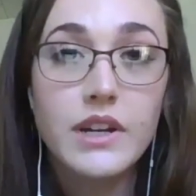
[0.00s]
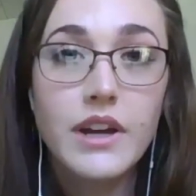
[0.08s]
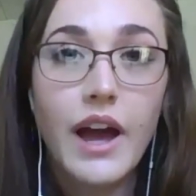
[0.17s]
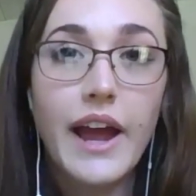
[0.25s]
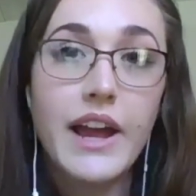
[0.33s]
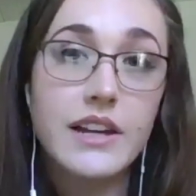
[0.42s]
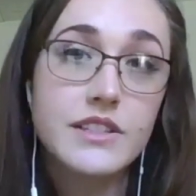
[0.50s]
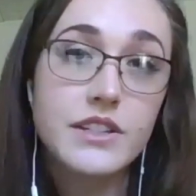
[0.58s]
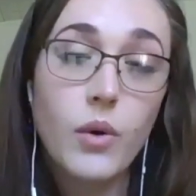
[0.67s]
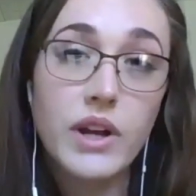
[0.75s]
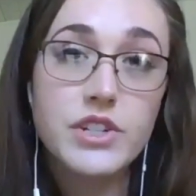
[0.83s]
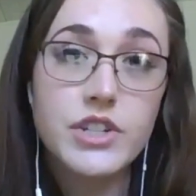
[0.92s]
I asked a
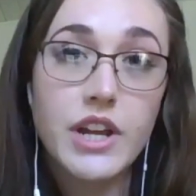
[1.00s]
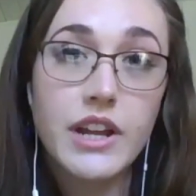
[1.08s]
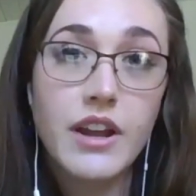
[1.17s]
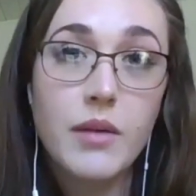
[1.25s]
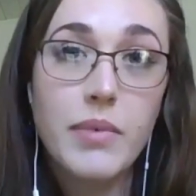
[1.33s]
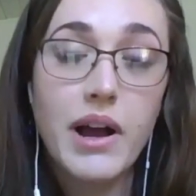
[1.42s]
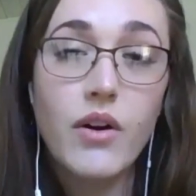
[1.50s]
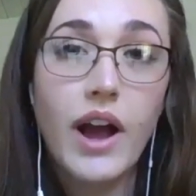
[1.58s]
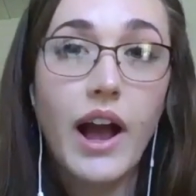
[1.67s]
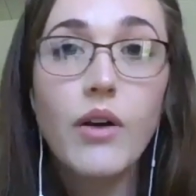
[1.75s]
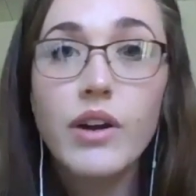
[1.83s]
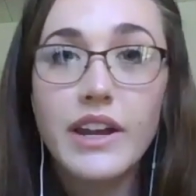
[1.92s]
question about
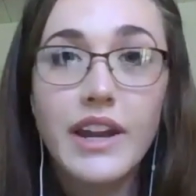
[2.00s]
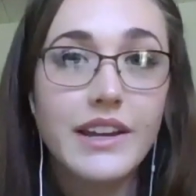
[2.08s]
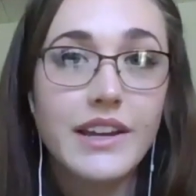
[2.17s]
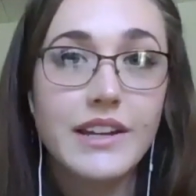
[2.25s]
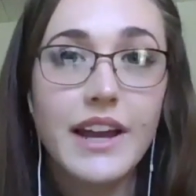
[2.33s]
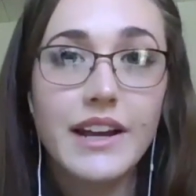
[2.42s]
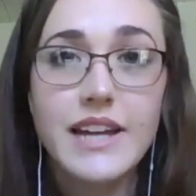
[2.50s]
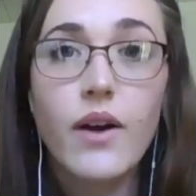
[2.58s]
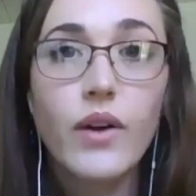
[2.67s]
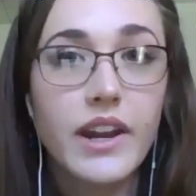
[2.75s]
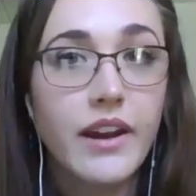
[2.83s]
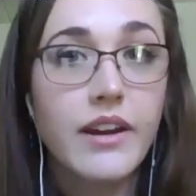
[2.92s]
how can I connect, how
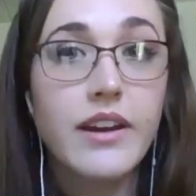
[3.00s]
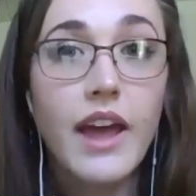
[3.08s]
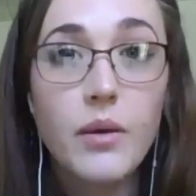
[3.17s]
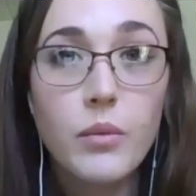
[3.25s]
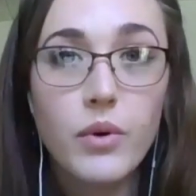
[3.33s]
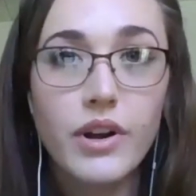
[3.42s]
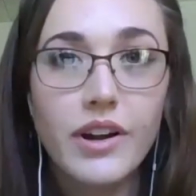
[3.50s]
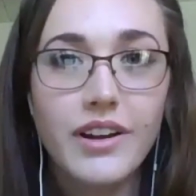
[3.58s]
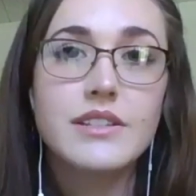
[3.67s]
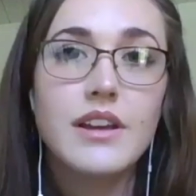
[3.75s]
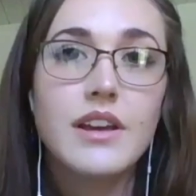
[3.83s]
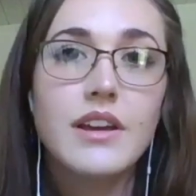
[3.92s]
can I network?